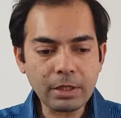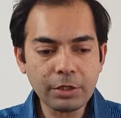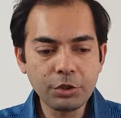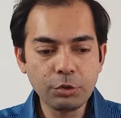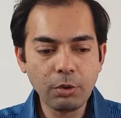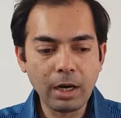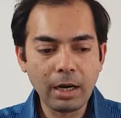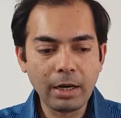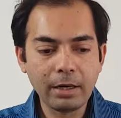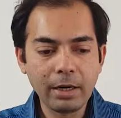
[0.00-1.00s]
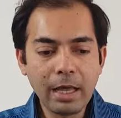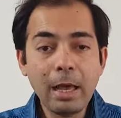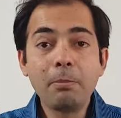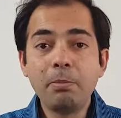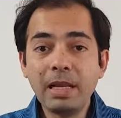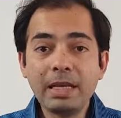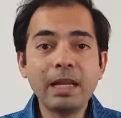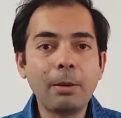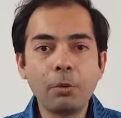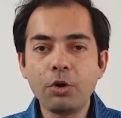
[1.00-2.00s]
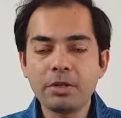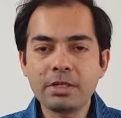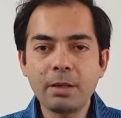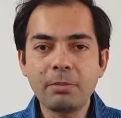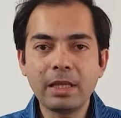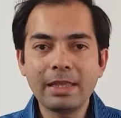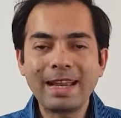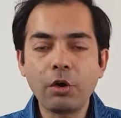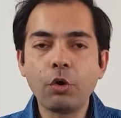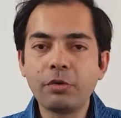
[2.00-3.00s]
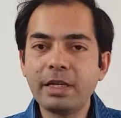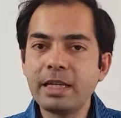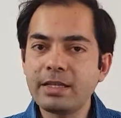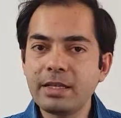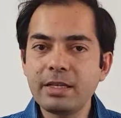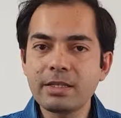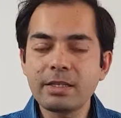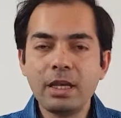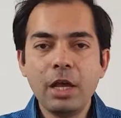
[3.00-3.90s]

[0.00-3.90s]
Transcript: you are building upon something that already exists.